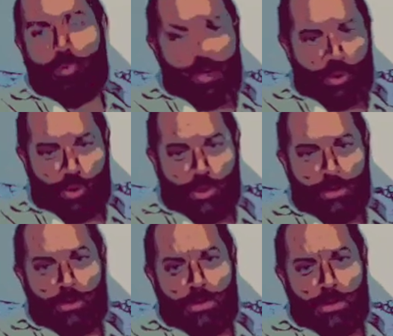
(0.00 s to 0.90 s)

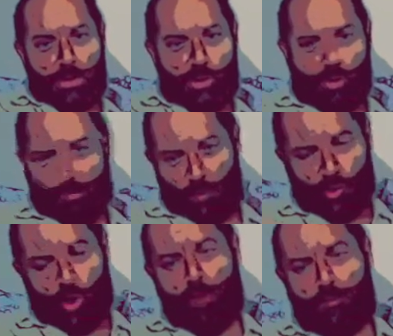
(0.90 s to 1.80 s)
question is too
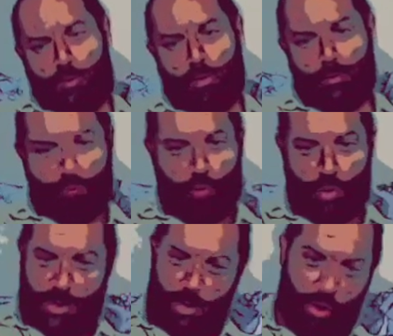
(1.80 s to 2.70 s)
philosophical for
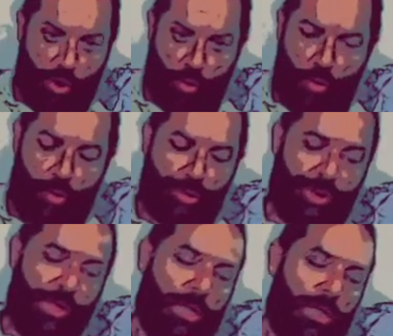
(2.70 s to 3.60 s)
ordinary
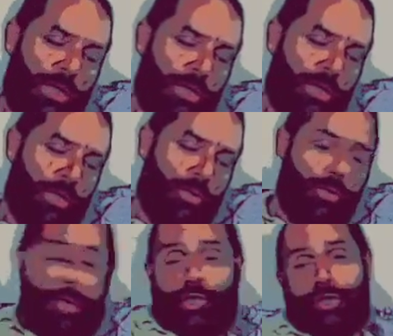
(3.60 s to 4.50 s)
schools,
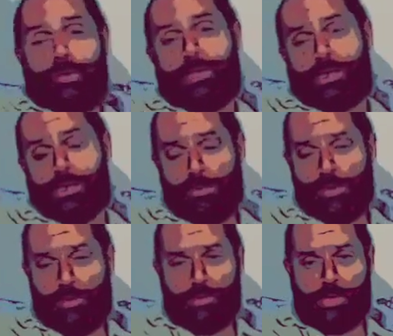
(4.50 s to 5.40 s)
which must limit
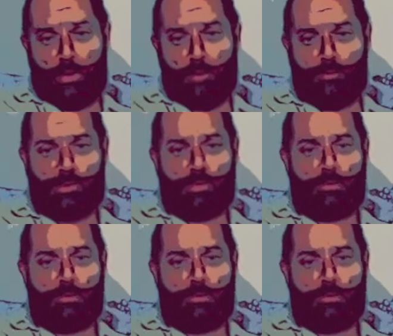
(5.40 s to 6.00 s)
themselves,